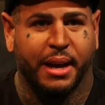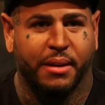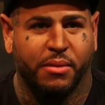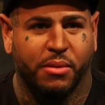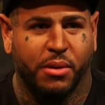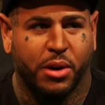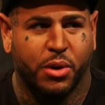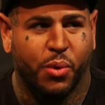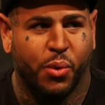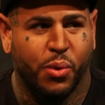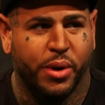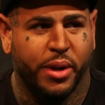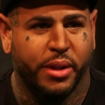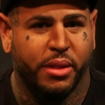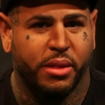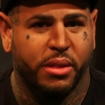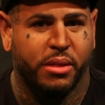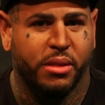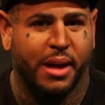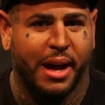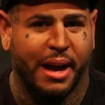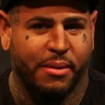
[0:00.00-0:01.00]
I
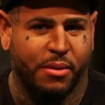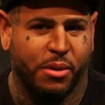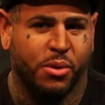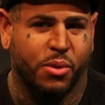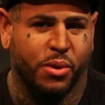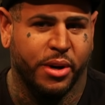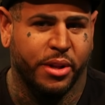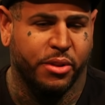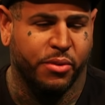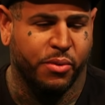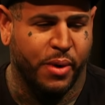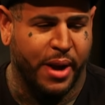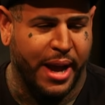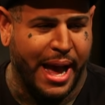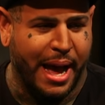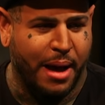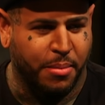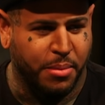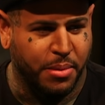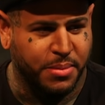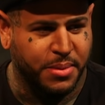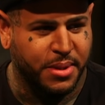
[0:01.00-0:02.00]
recorded three
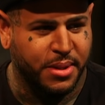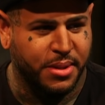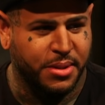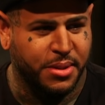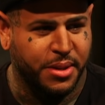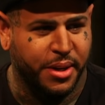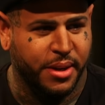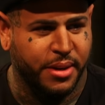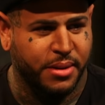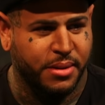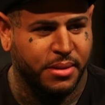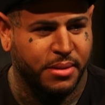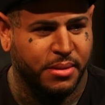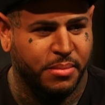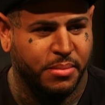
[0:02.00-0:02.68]
albums this year.